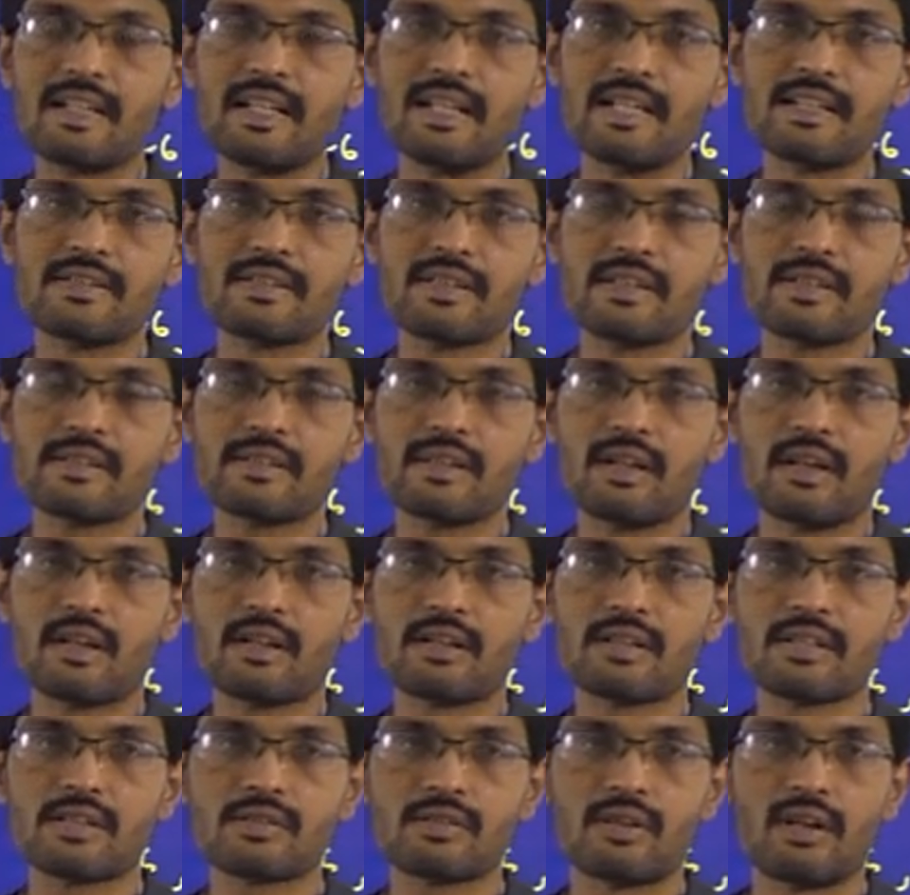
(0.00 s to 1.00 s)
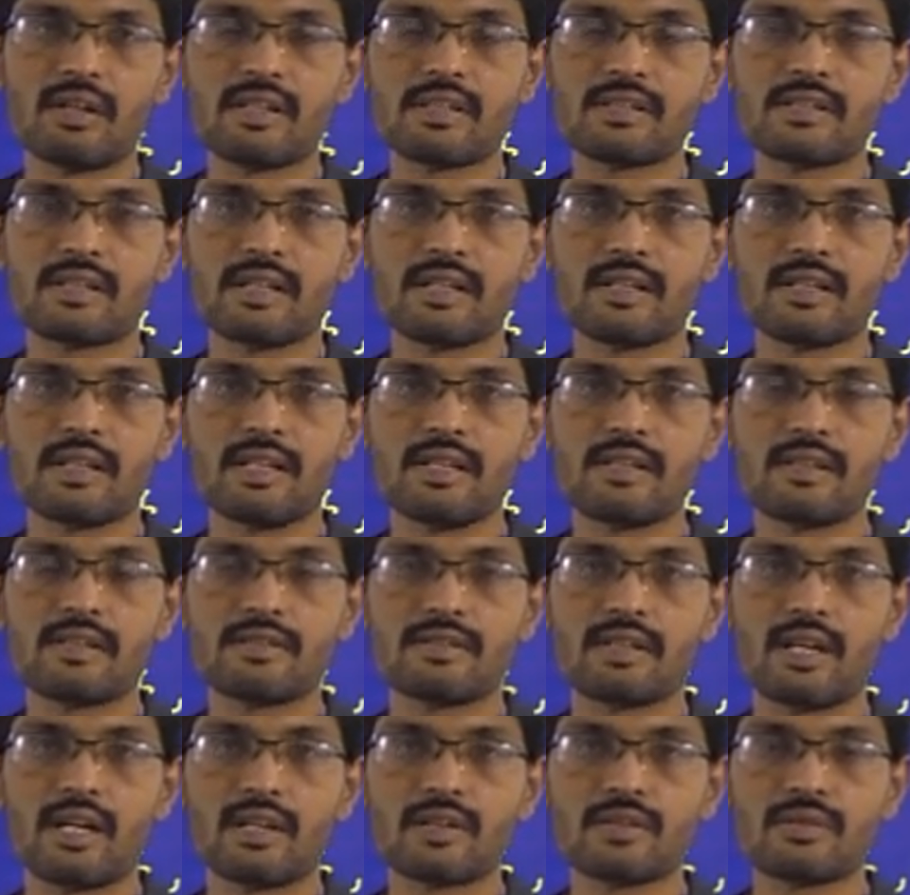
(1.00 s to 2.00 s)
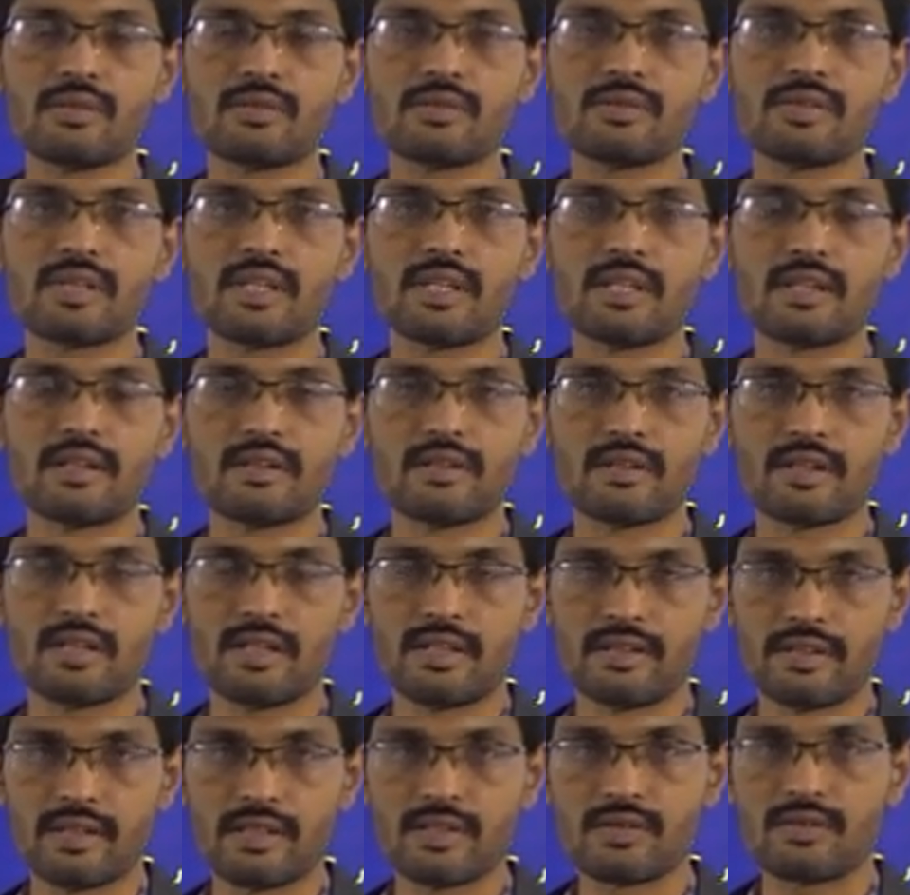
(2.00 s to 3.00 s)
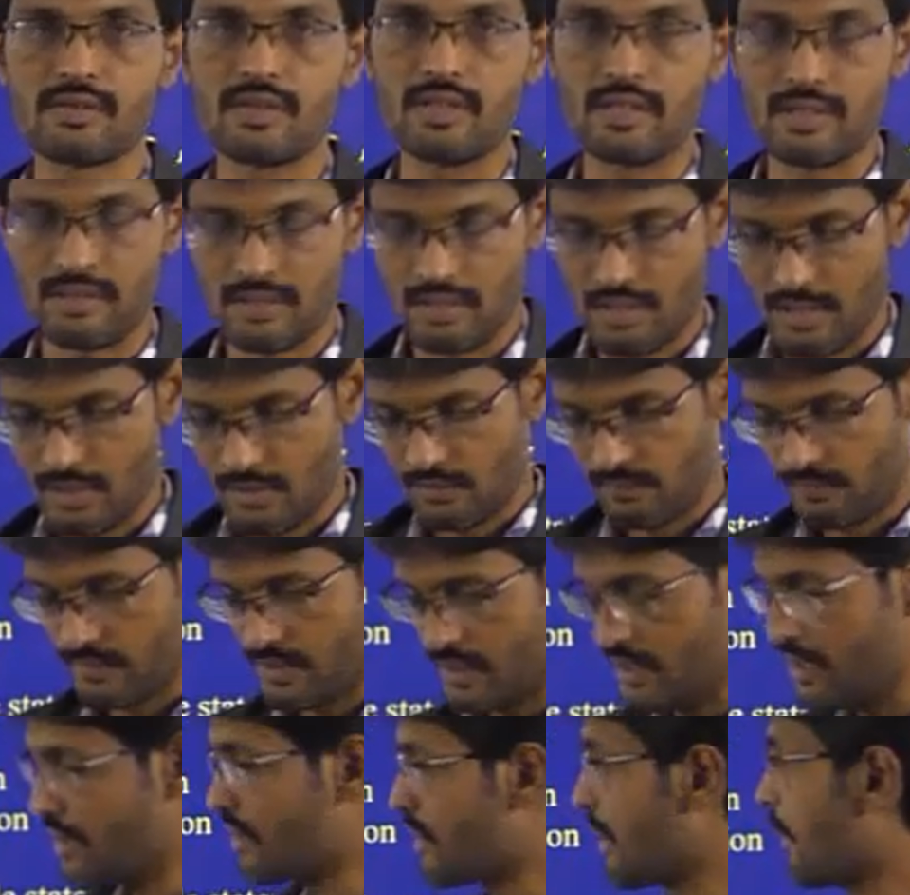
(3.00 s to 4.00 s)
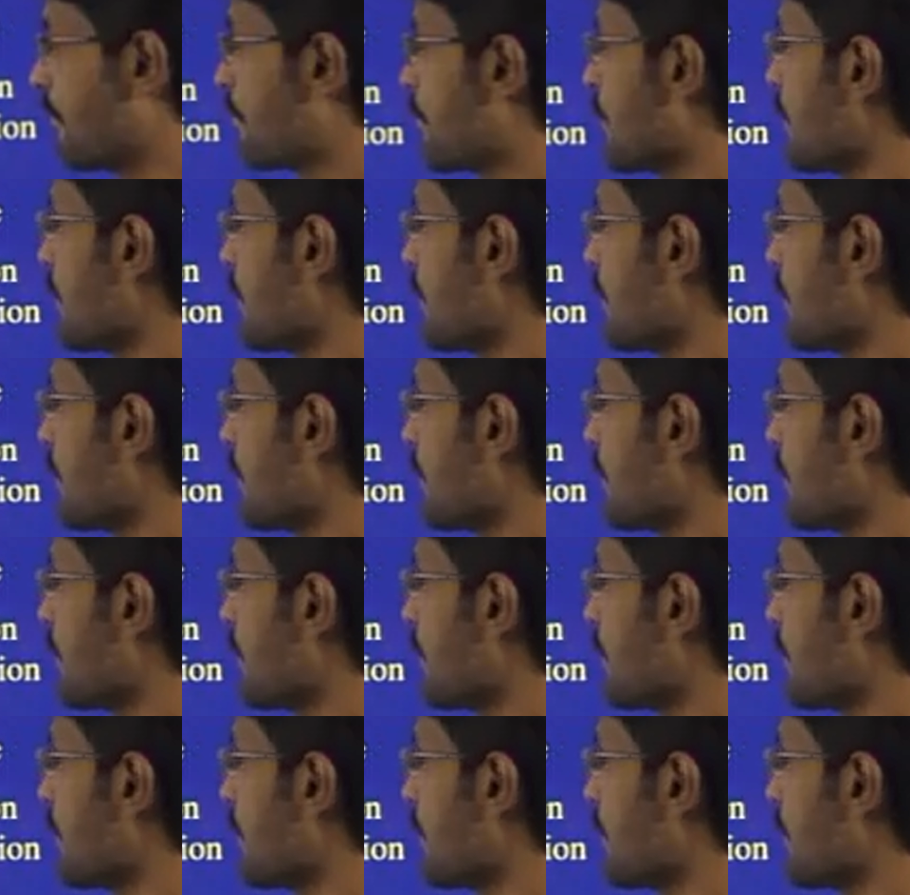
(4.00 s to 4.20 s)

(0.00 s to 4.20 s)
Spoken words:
lasers or the solid state lasers are used in industry, you see some